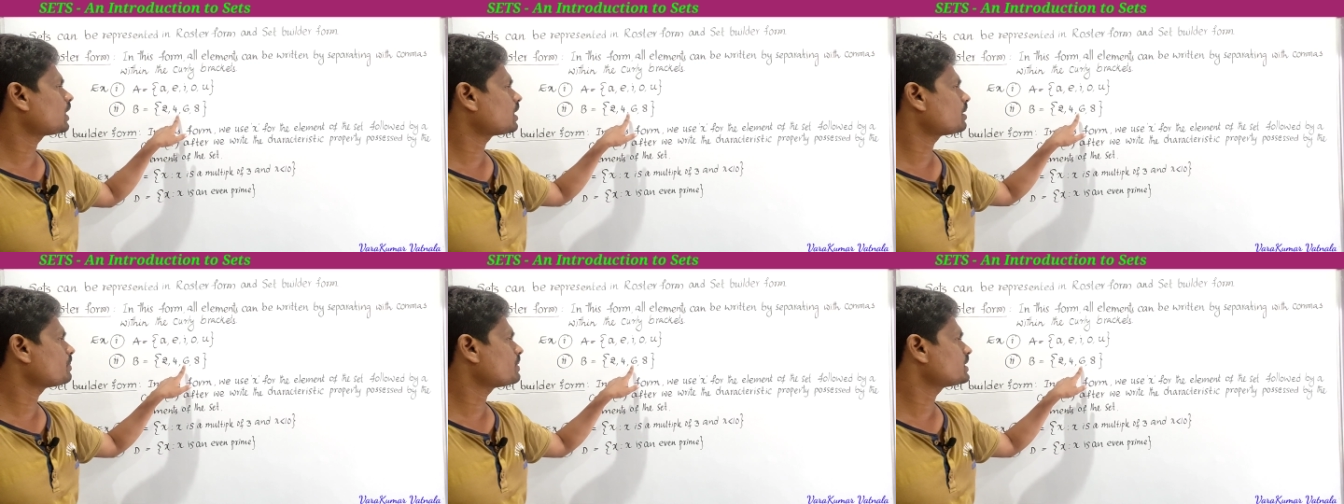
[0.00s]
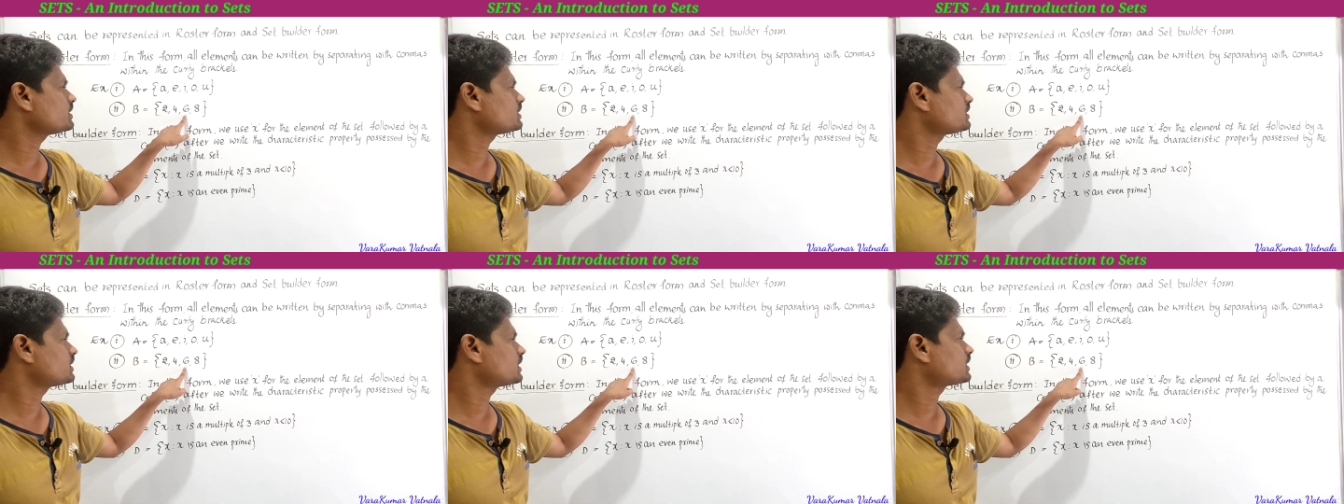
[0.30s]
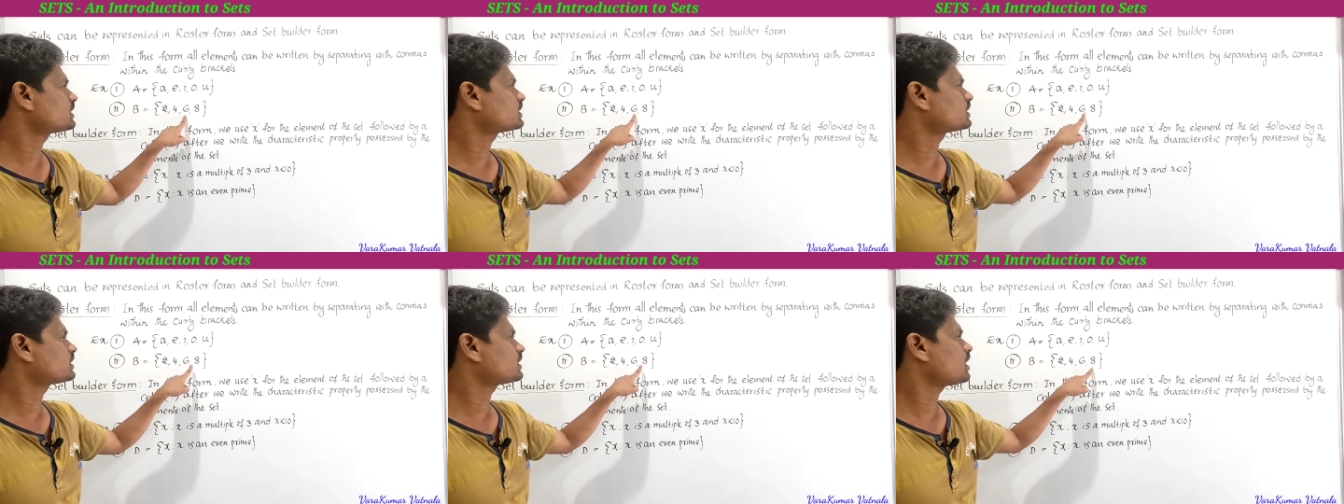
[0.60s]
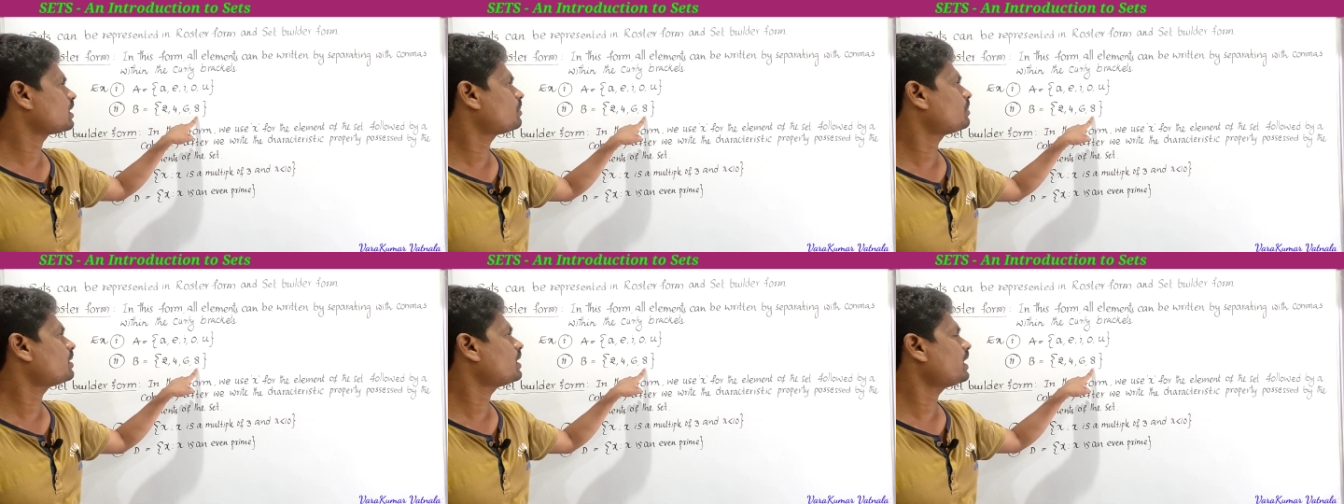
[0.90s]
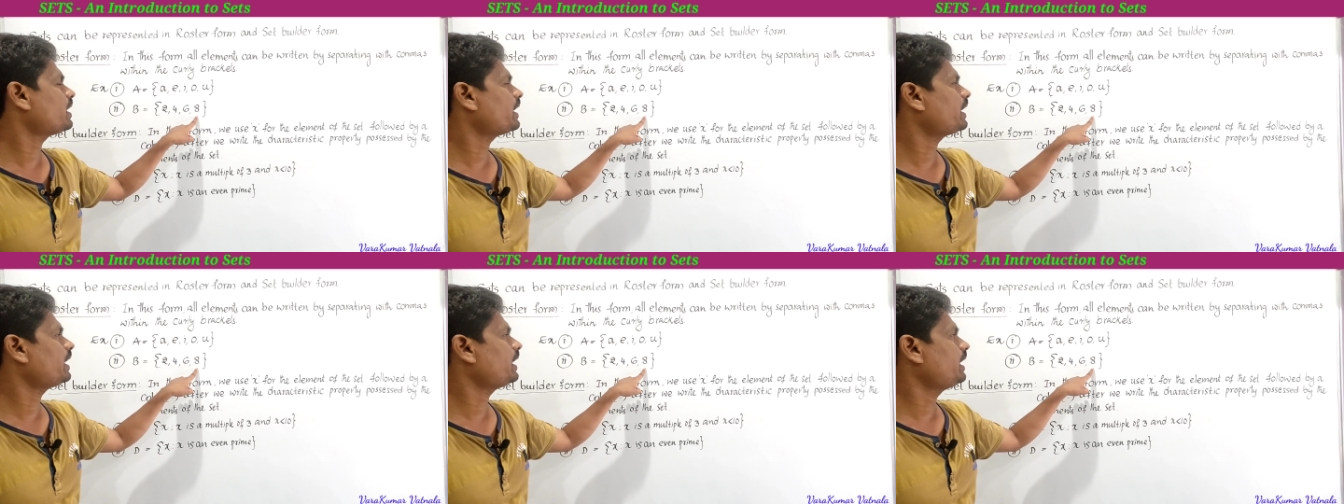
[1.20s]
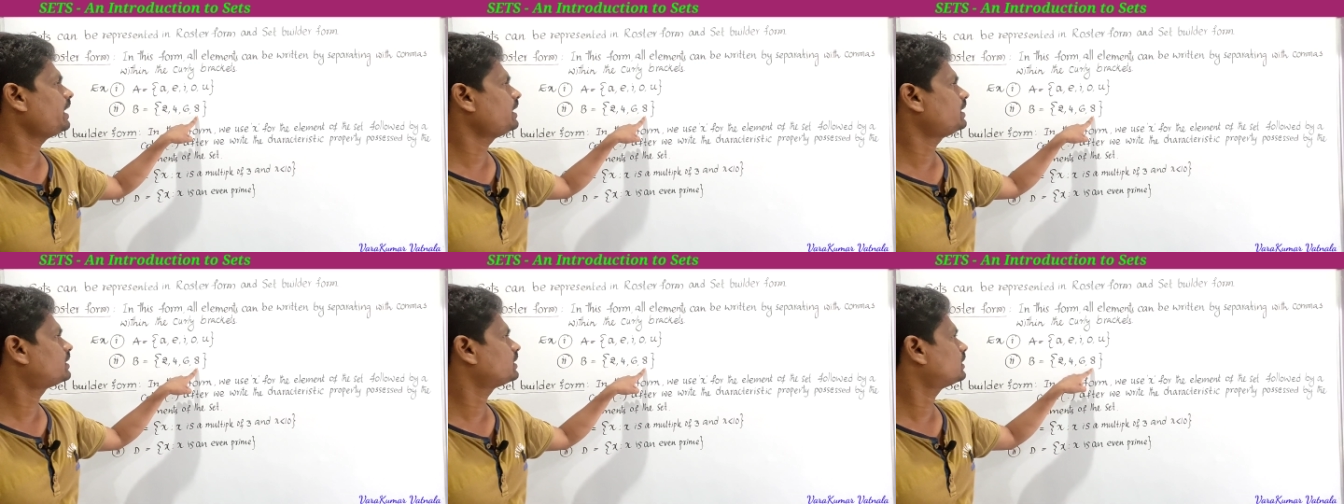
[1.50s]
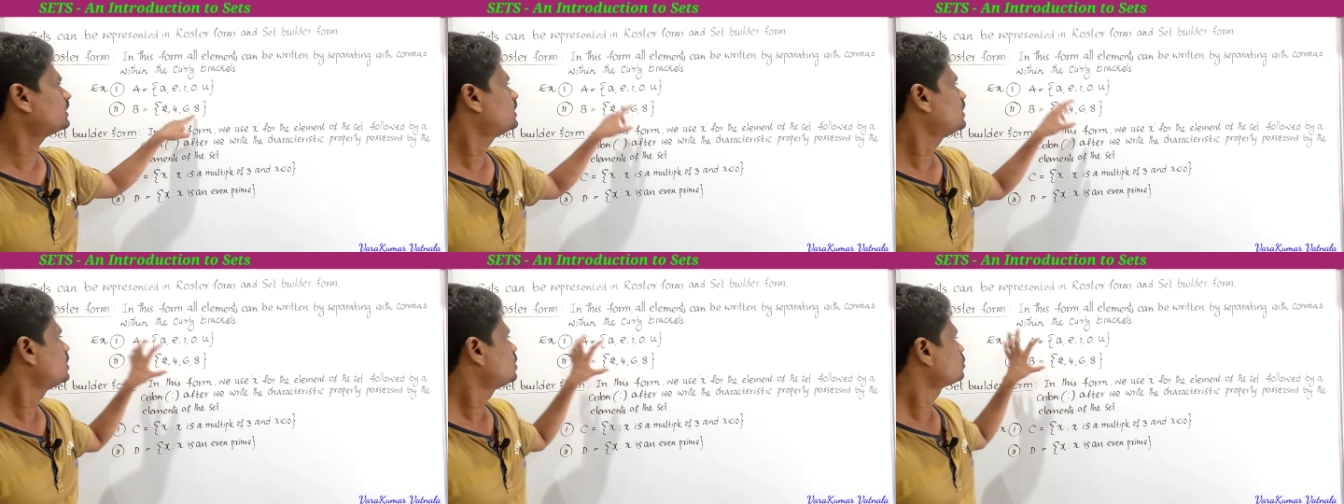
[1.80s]
comma 6 comma 8
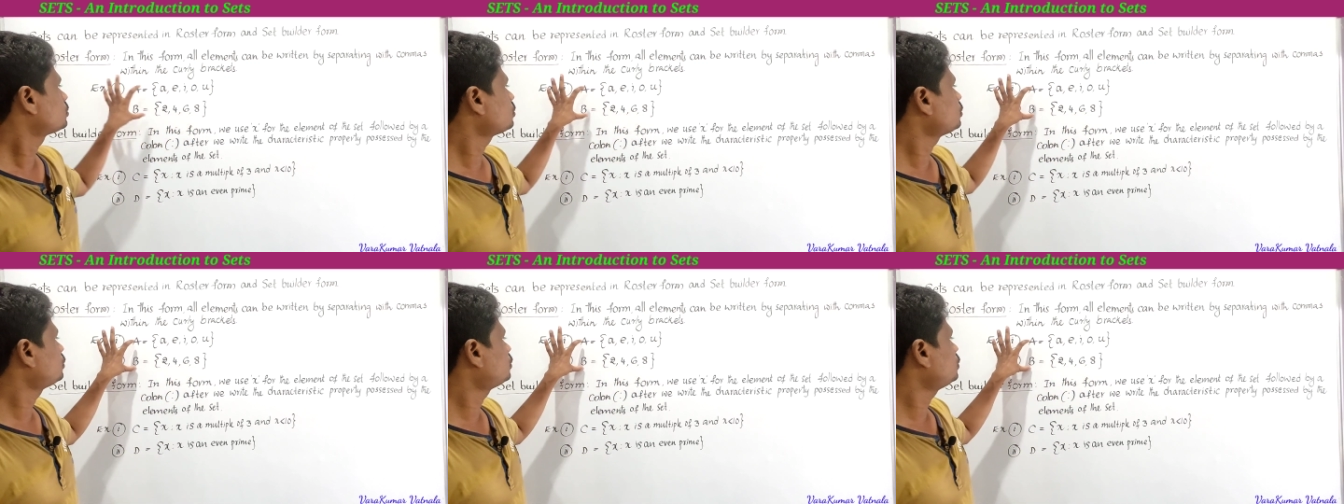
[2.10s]
so